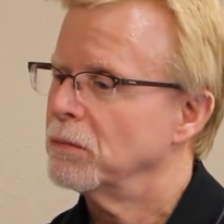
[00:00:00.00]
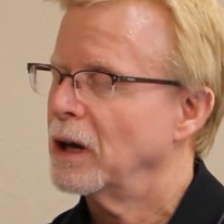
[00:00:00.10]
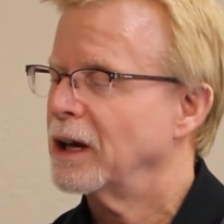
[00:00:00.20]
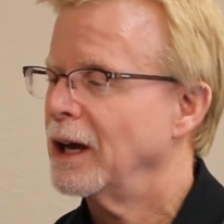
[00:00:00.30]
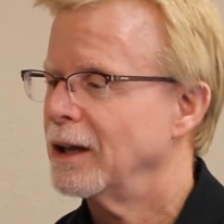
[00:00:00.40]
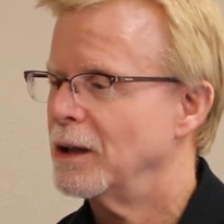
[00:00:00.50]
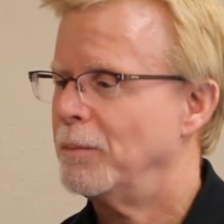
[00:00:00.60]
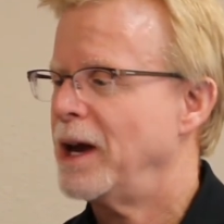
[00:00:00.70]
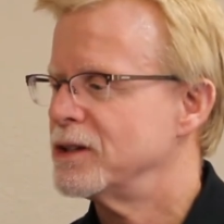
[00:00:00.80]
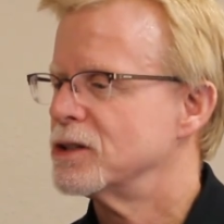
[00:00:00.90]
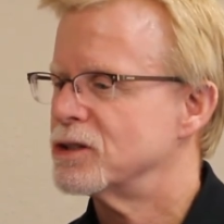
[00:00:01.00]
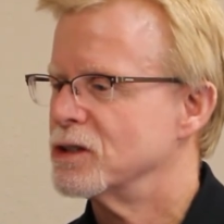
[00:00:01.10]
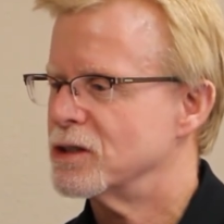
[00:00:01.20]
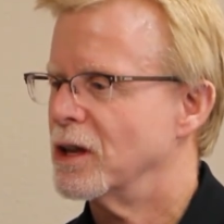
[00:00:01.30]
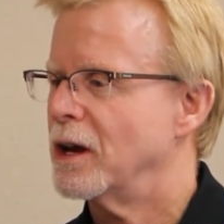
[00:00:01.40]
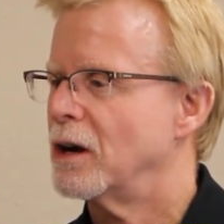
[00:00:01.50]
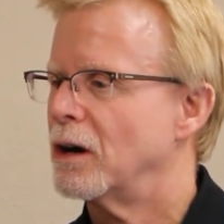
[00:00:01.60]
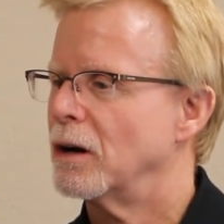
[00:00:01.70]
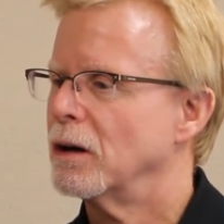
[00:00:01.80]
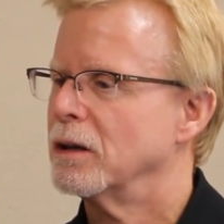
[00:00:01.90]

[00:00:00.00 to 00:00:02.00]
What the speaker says: again, the basis is there,